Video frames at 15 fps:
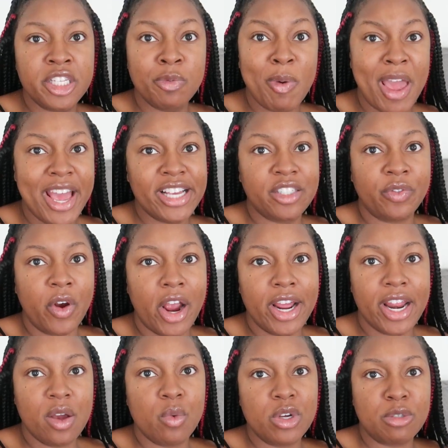this past
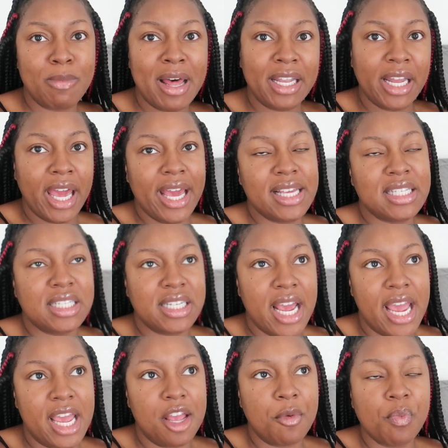Friday was my last
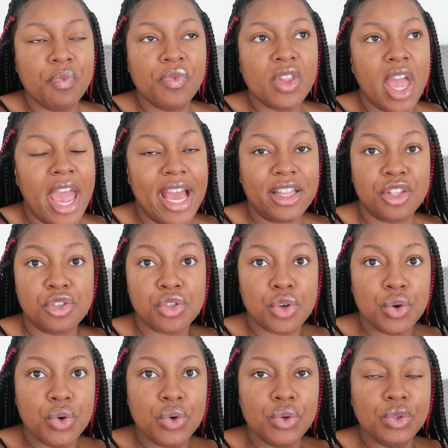day at the
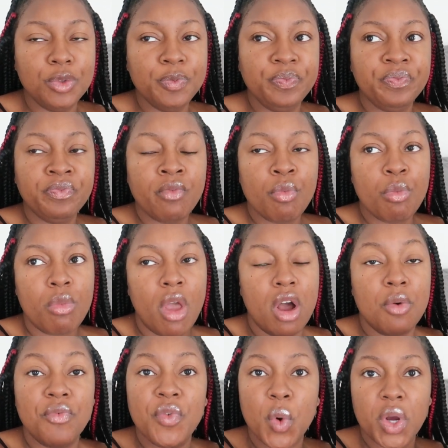school.
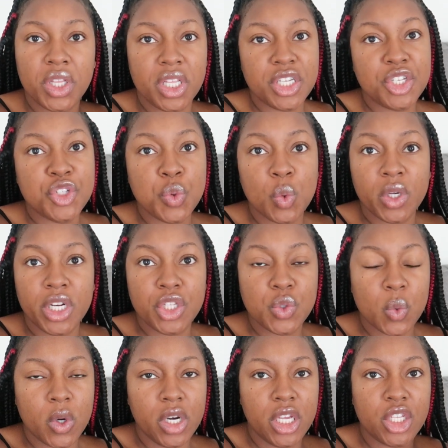For this
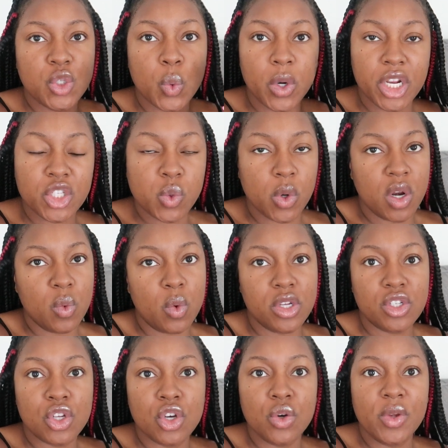
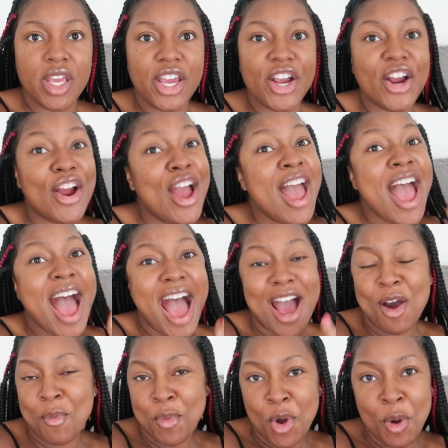2020-2021 school year.
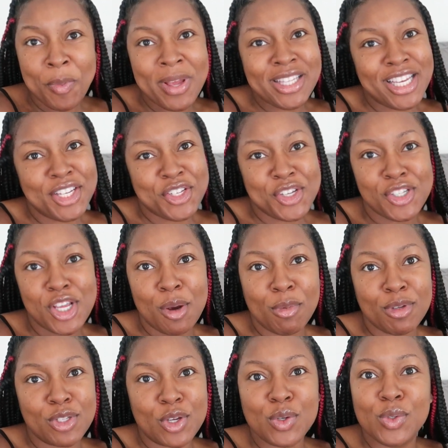I will be teaching
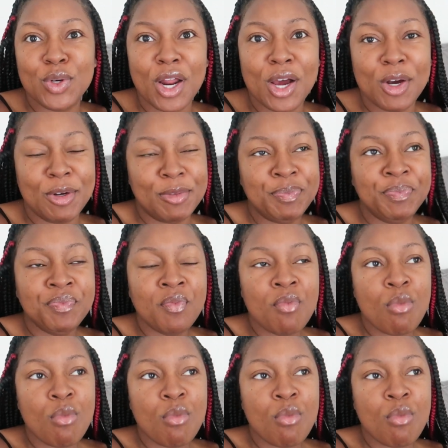summer school though.